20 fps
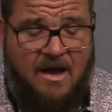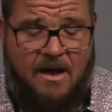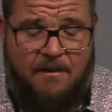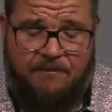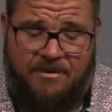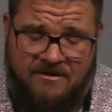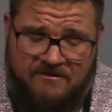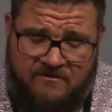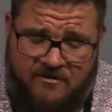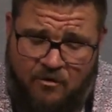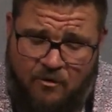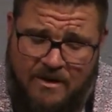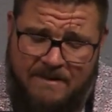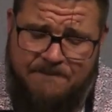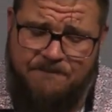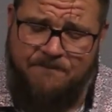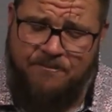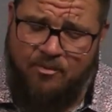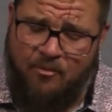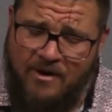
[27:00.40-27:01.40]
but to
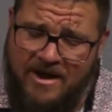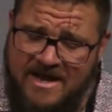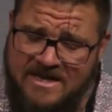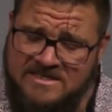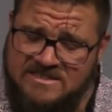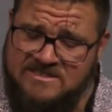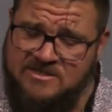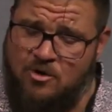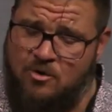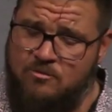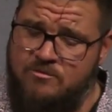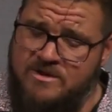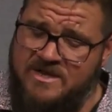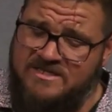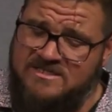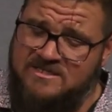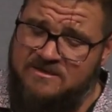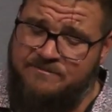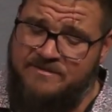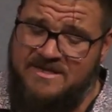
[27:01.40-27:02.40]
embrace
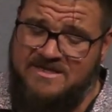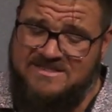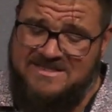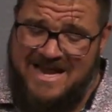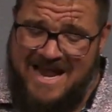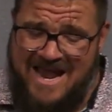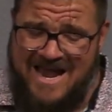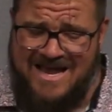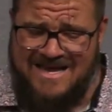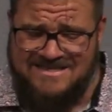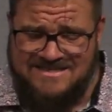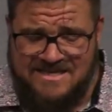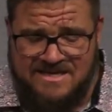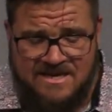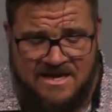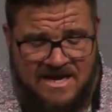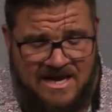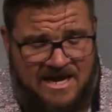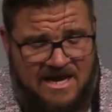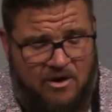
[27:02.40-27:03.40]
Onesimus as an
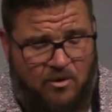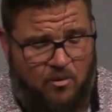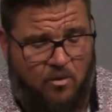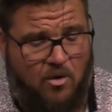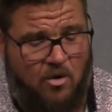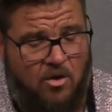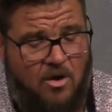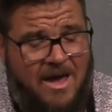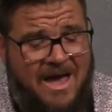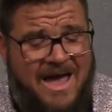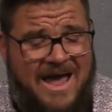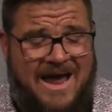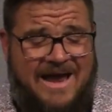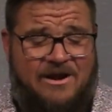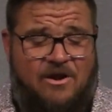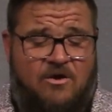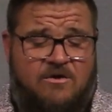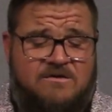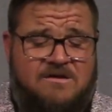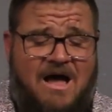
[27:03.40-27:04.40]
equal.
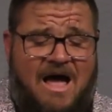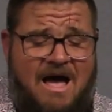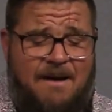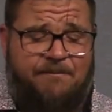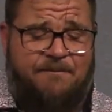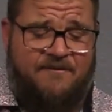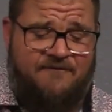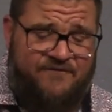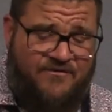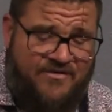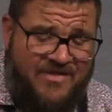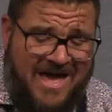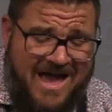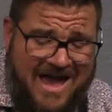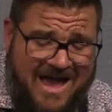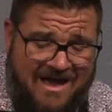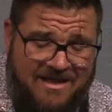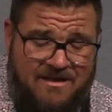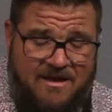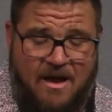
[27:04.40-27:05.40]
And on top of
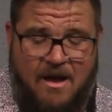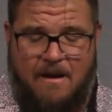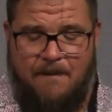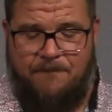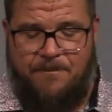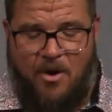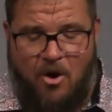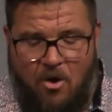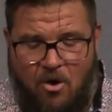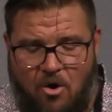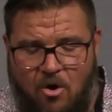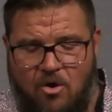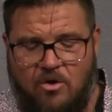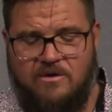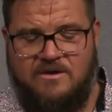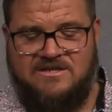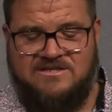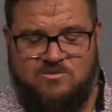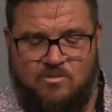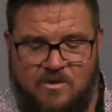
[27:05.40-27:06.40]
that, Paul
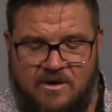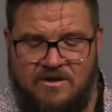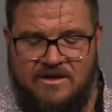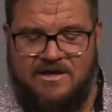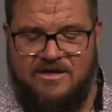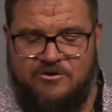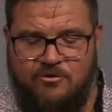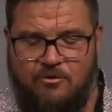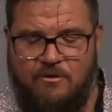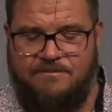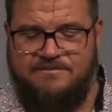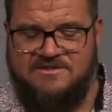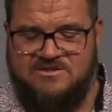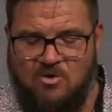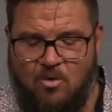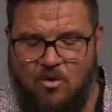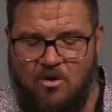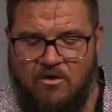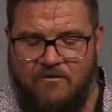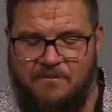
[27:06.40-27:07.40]
is willing to
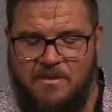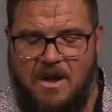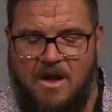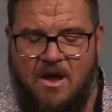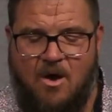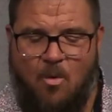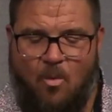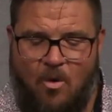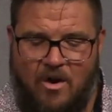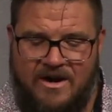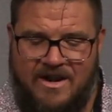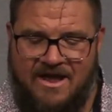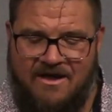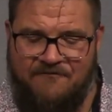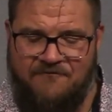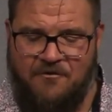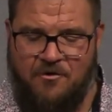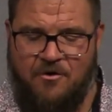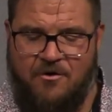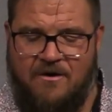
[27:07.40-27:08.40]
absorb
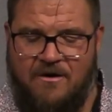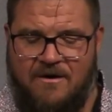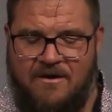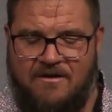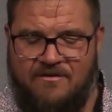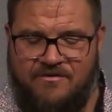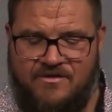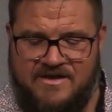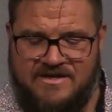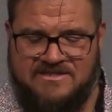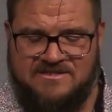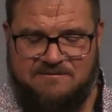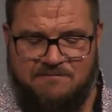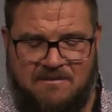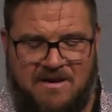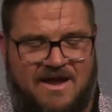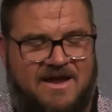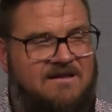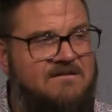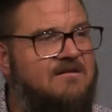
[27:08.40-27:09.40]
whatever this
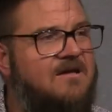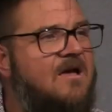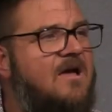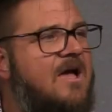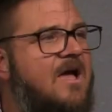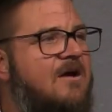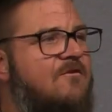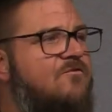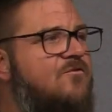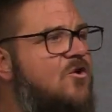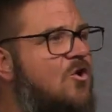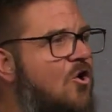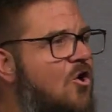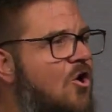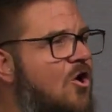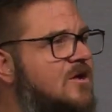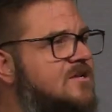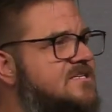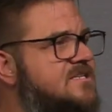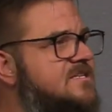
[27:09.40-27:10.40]
might have
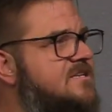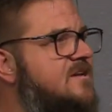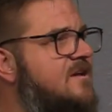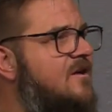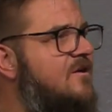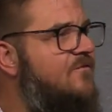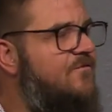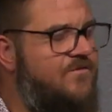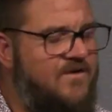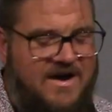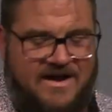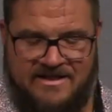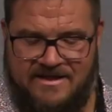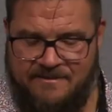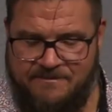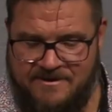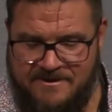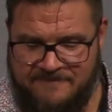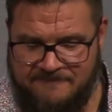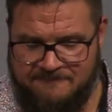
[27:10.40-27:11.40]
cost
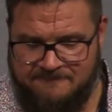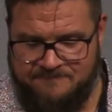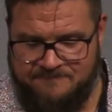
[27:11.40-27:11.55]
Philemon.